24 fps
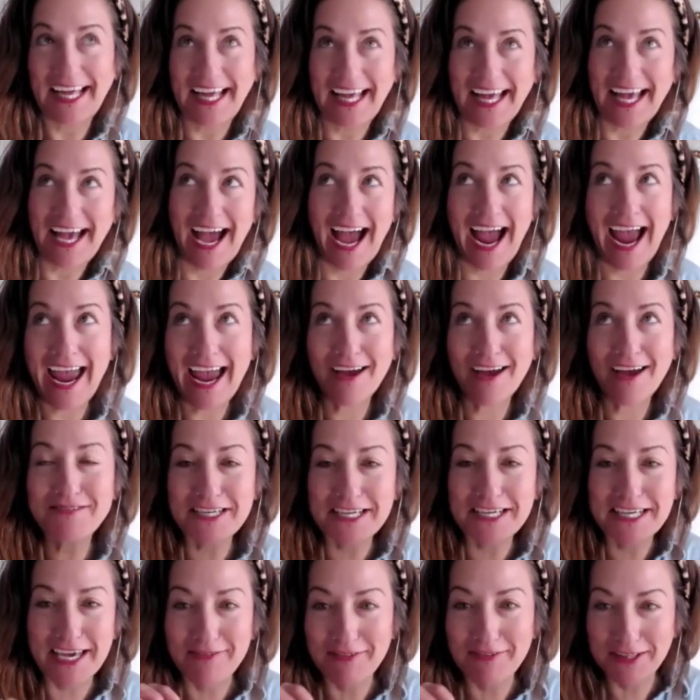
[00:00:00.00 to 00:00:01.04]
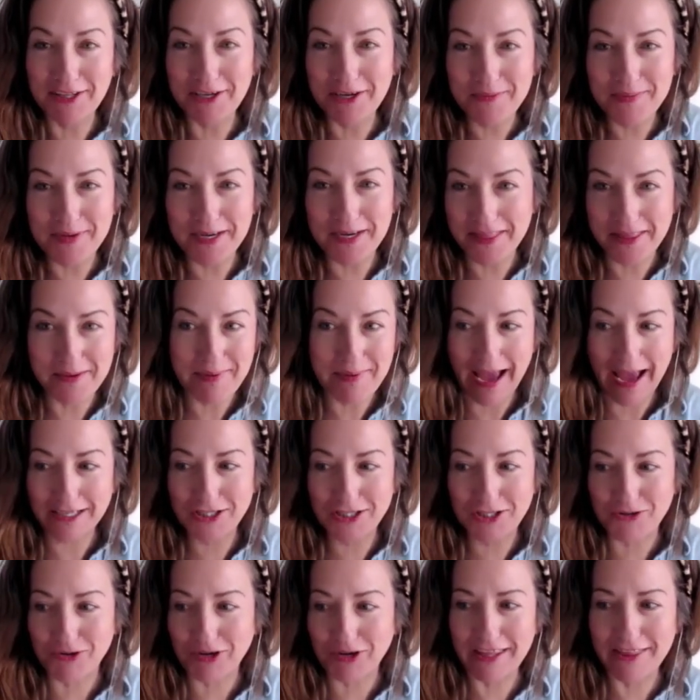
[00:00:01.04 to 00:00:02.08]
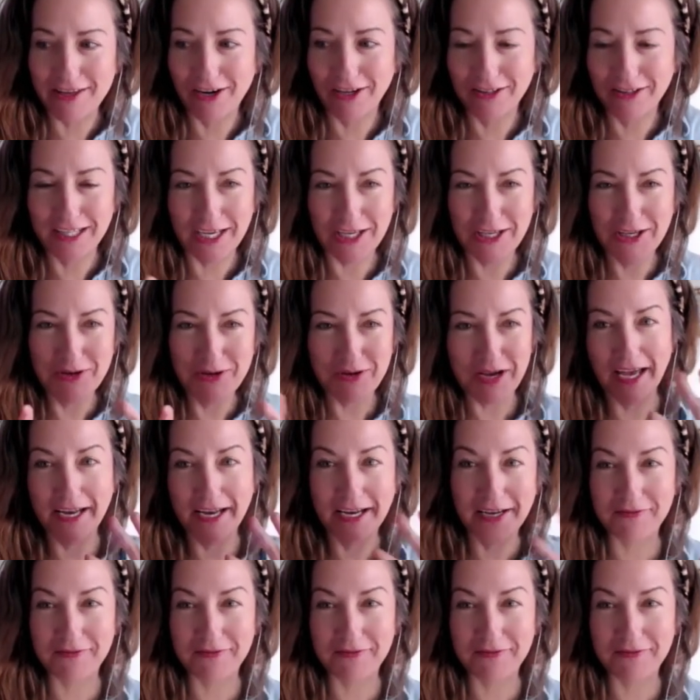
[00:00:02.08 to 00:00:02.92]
I have to give a little bit of the backstory and then I'll let you kind